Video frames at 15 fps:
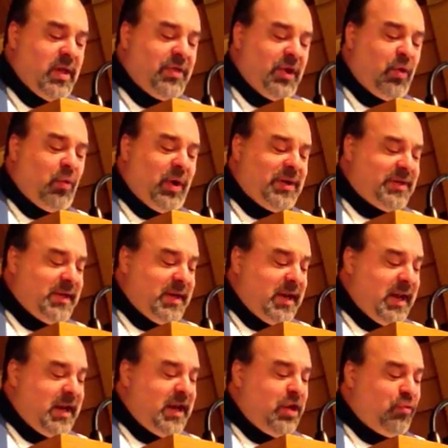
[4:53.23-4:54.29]
There
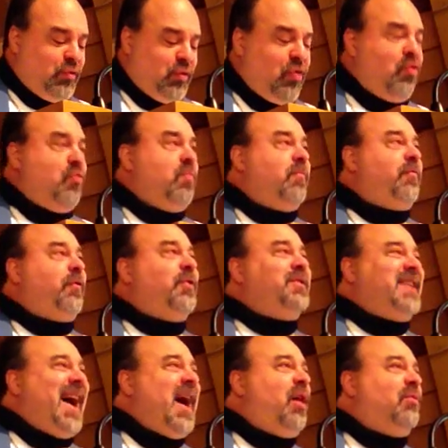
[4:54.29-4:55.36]
wasn't any room for
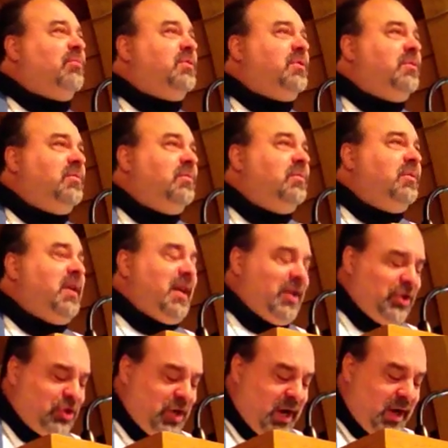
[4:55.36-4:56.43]
doubt
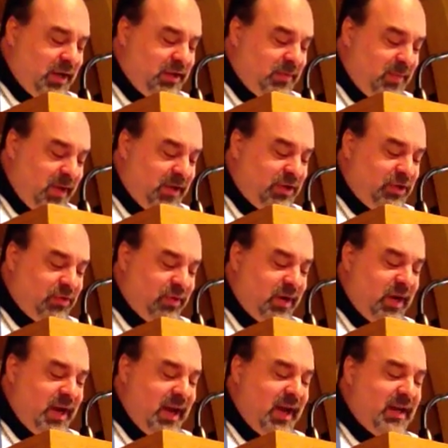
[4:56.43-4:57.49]
in John's
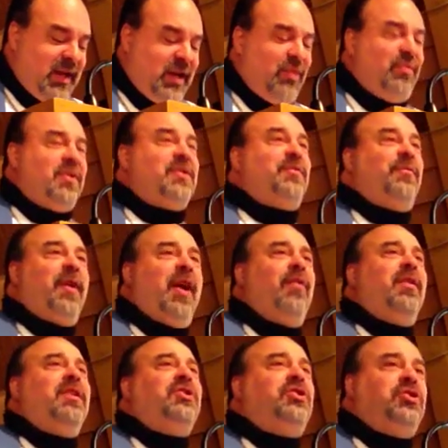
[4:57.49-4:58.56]
ministry, and he was
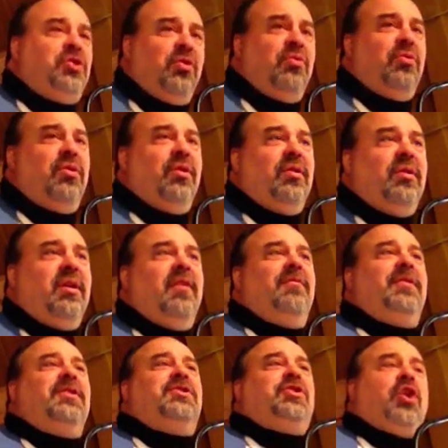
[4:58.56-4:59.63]
very sure
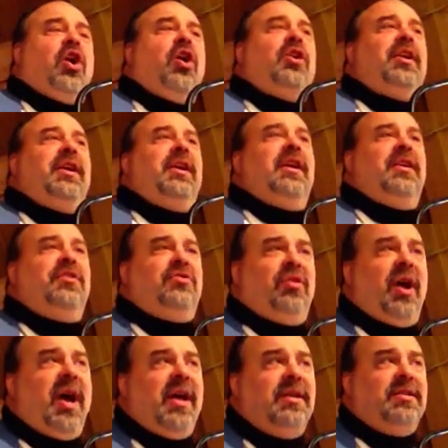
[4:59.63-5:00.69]
of his calling in
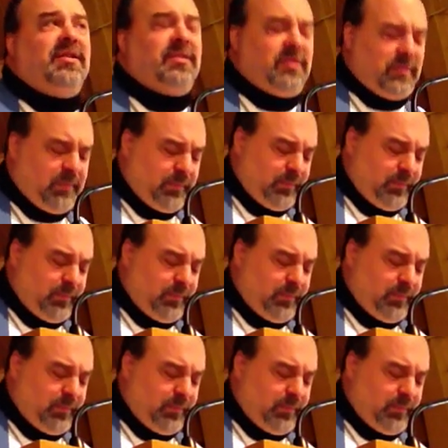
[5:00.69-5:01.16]
Christ.